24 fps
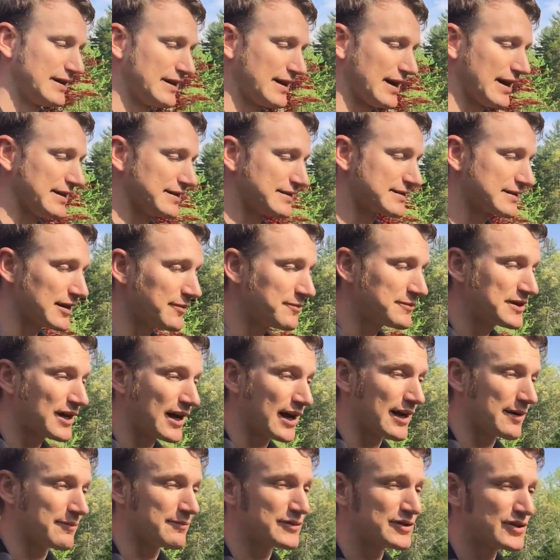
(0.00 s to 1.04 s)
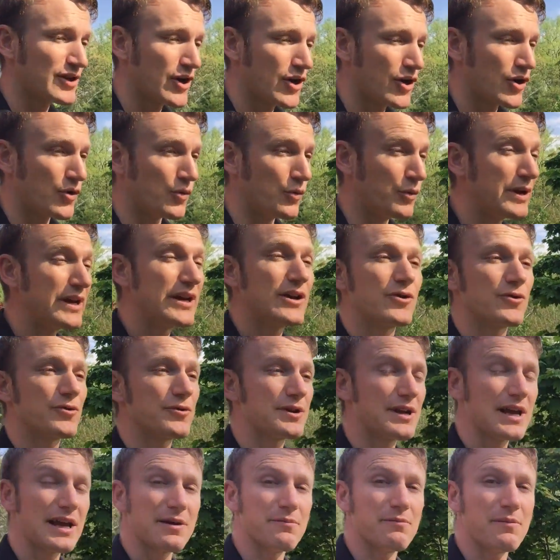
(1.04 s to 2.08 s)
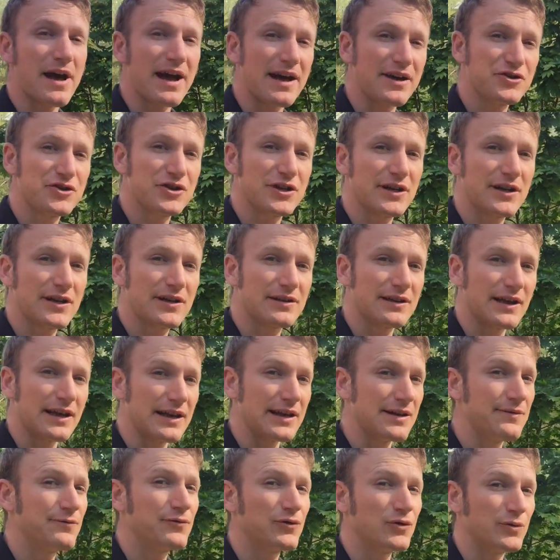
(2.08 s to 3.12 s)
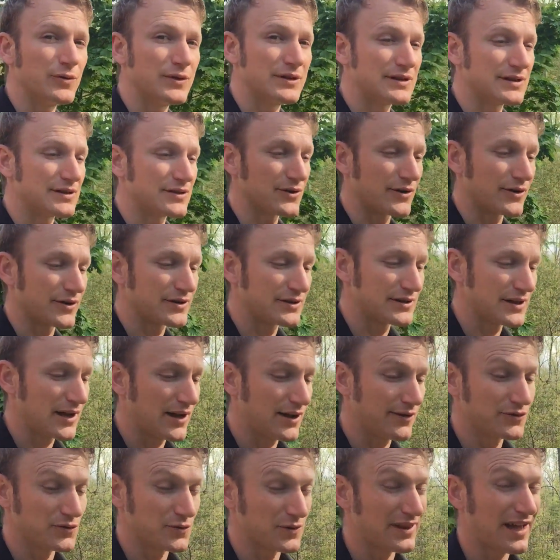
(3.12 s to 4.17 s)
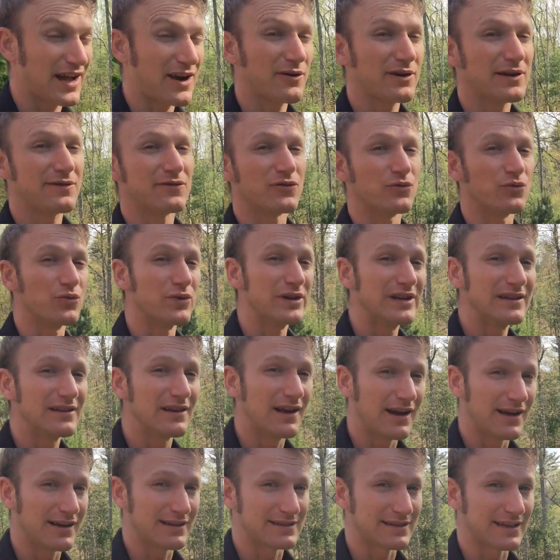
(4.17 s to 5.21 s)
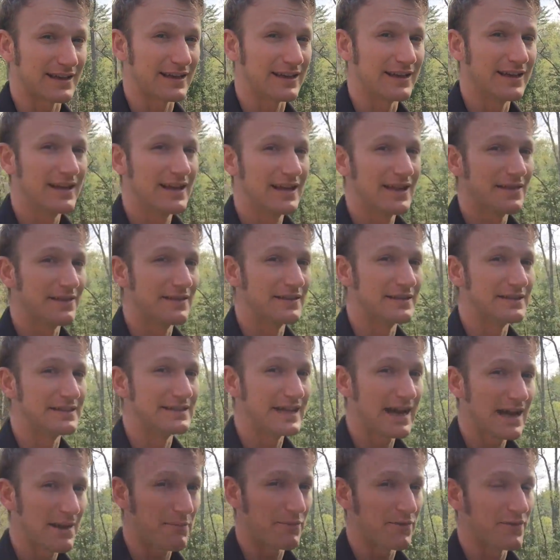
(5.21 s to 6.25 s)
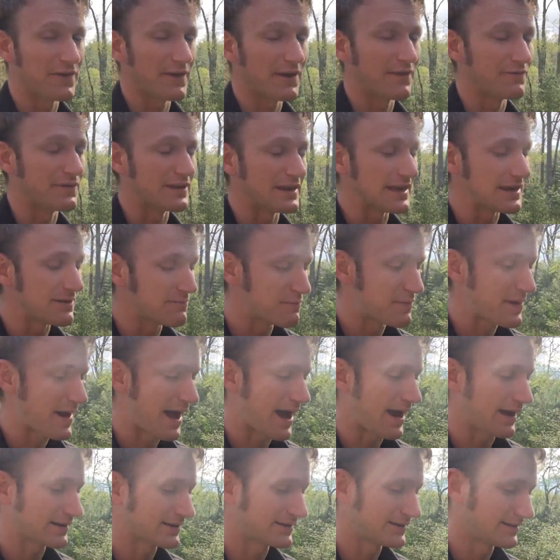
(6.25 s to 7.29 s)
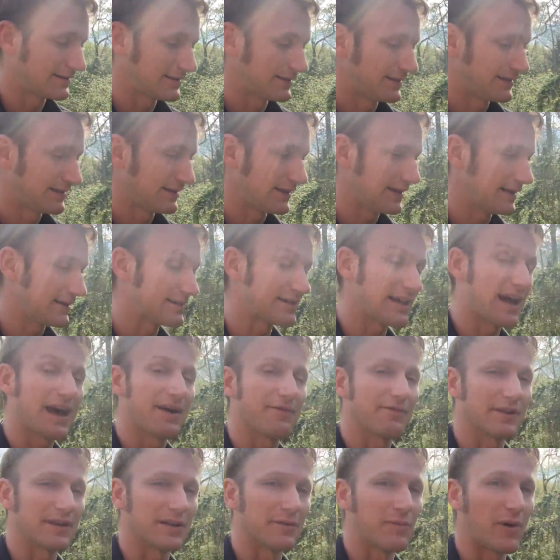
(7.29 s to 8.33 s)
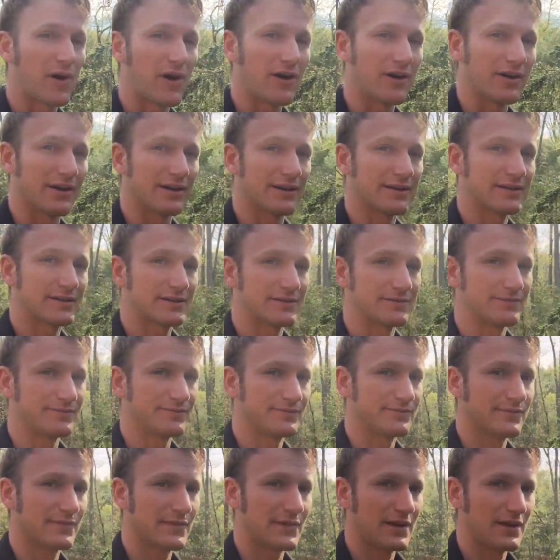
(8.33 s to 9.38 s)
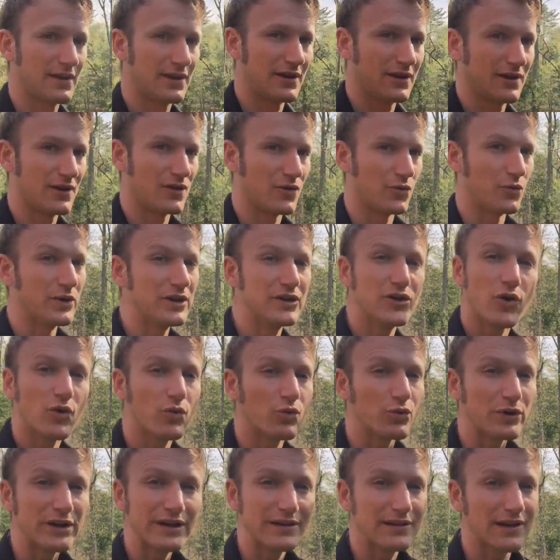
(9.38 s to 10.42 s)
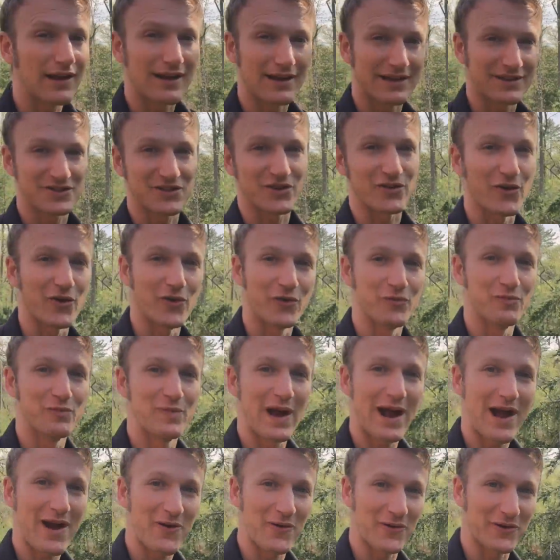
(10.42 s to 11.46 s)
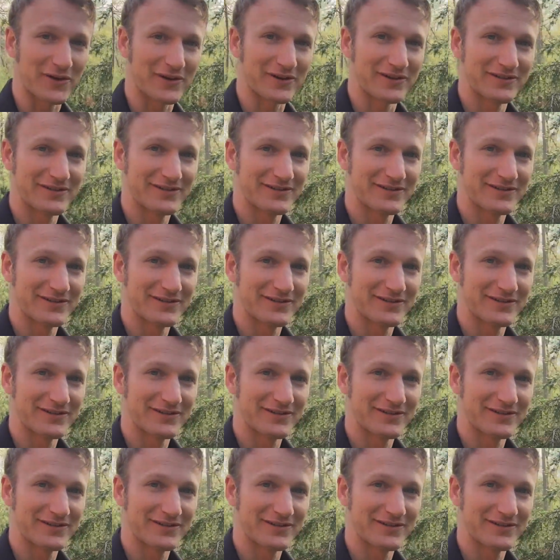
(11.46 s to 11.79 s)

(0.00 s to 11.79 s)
And sometimes we create magic that influences ourselves without even realizing the depth of the impact it's having upon us. We don't realize our own power.